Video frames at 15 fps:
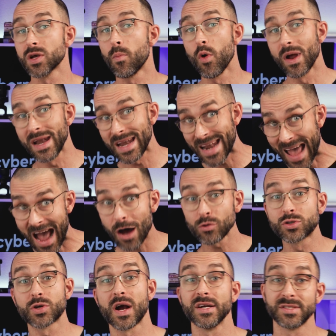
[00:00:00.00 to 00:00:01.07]
someone
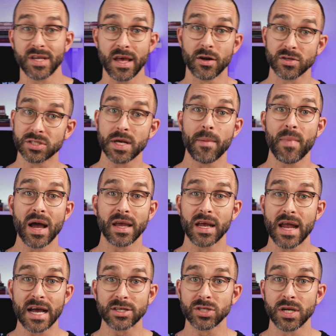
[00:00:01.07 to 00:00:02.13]
now tries to intercept my
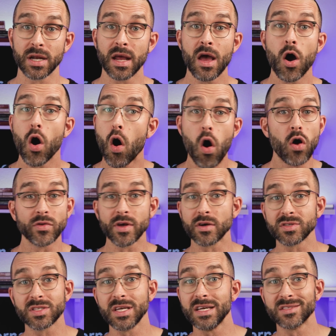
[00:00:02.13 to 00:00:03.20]
connection, all
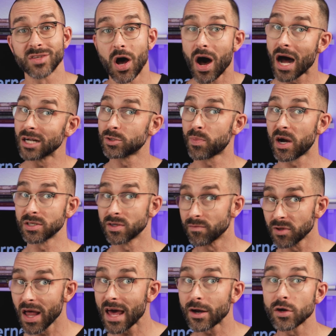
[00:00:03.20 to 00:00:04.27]
they'll see is a hodgepodge
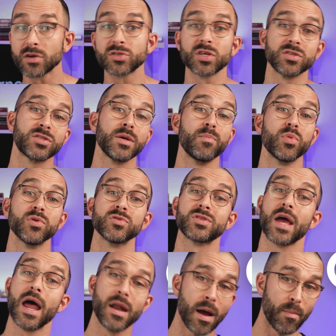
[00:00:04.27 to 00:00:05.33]
of letters,
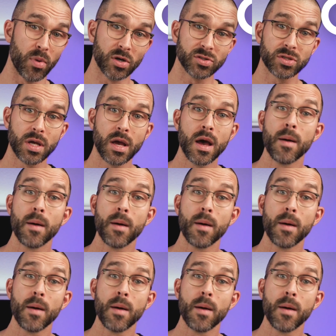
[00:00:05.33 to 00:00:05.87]
symbols, and numbers.